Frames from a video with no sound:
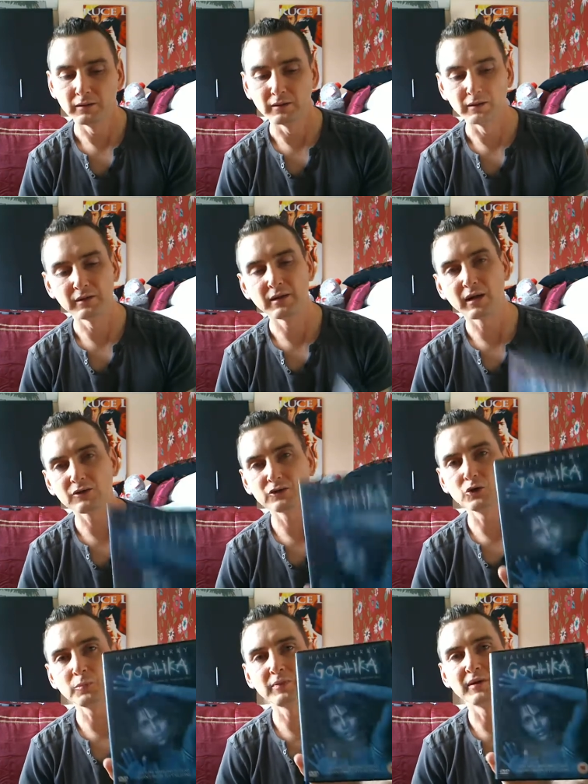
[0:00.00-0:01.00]
Uh, next
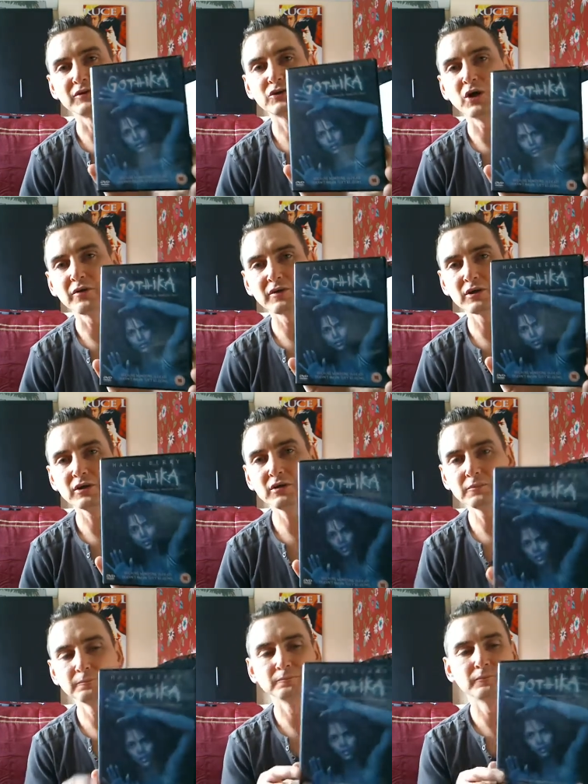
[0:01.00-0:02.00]
up is Gothika.
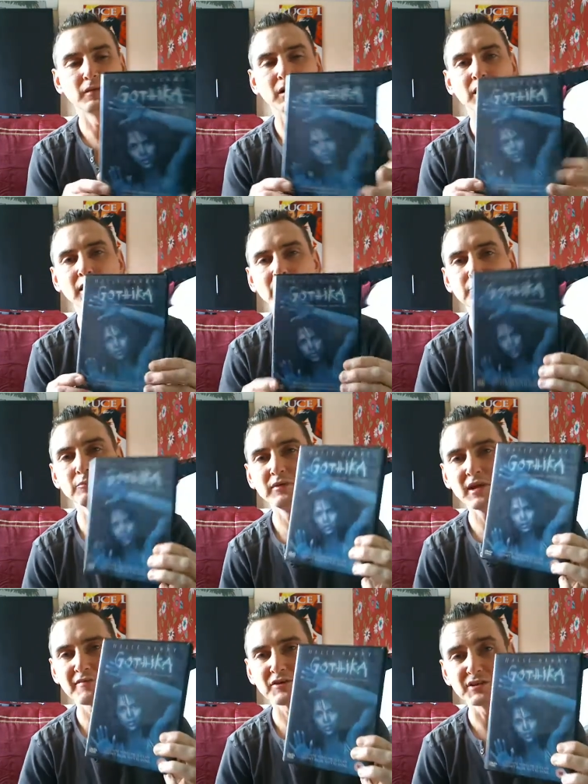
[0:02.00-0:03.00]
Uh,
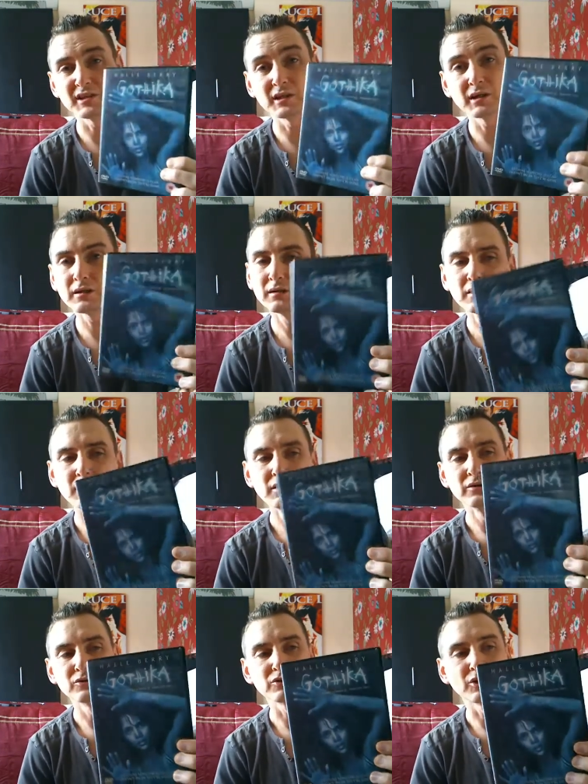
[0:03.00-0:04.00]
never seen it,
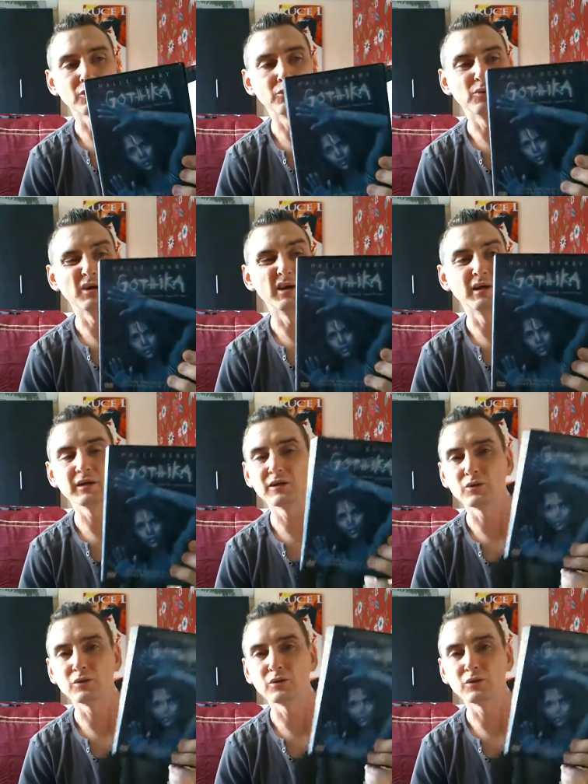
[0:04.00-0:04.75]
so uh, I